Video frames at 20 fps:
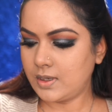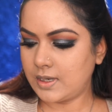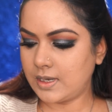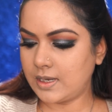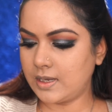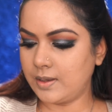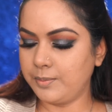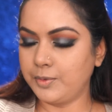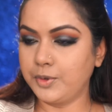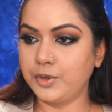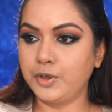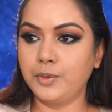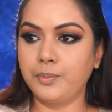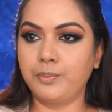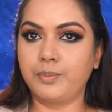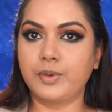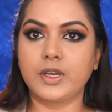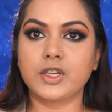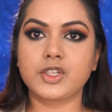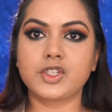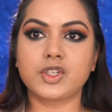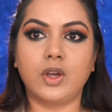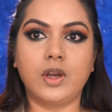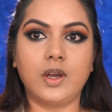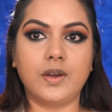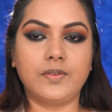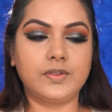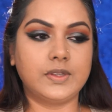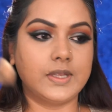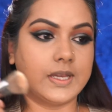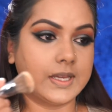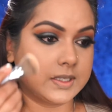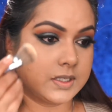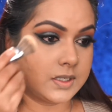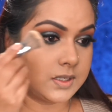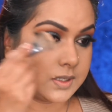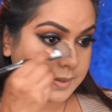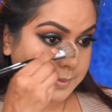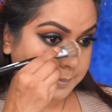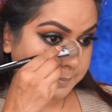I'm going to brush off that
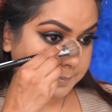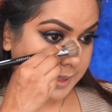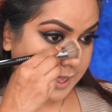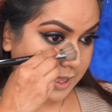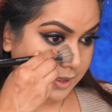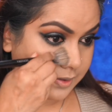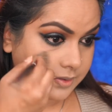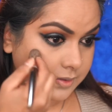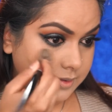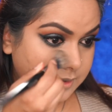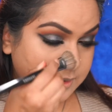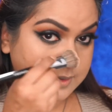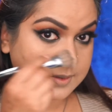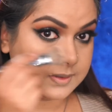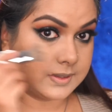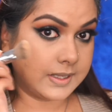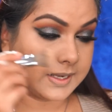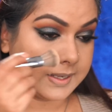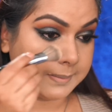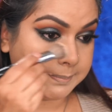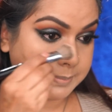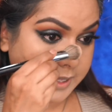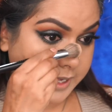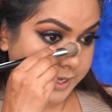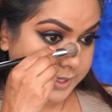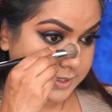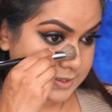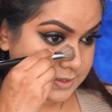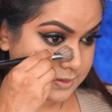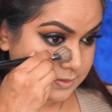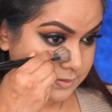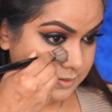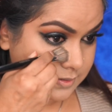powder that I applied